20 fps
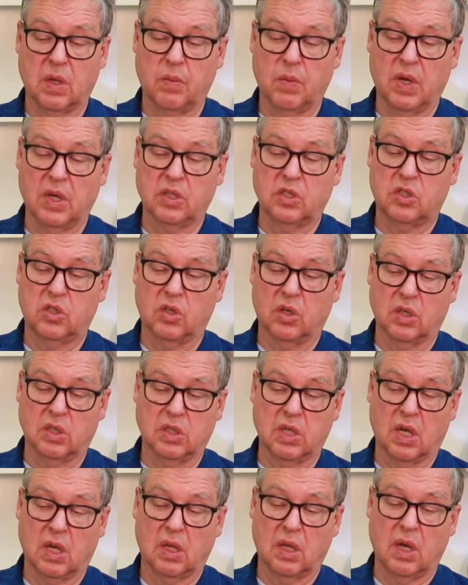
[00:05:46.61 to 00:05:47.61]
I'm not sure
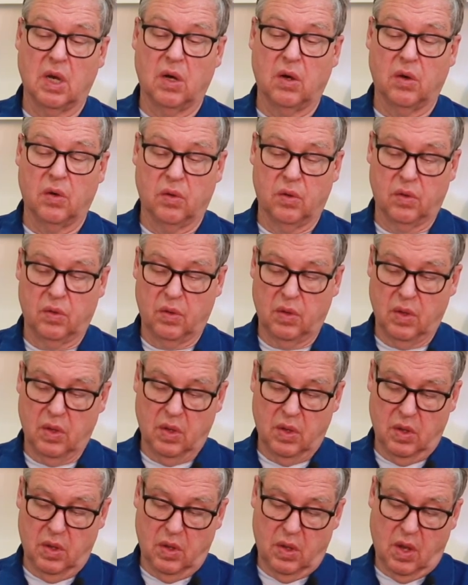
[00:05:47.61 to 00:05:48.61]
exactly how
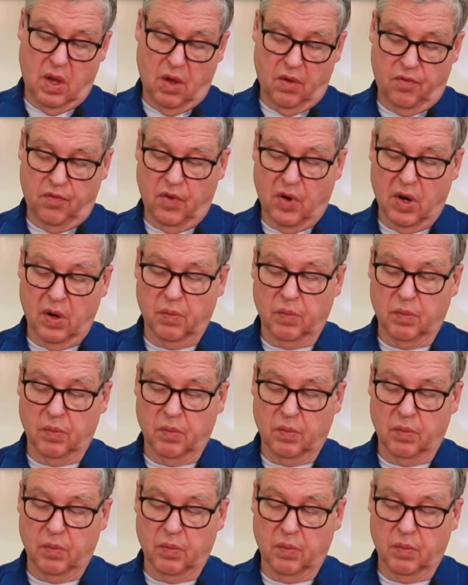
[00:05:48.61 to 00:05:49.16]
far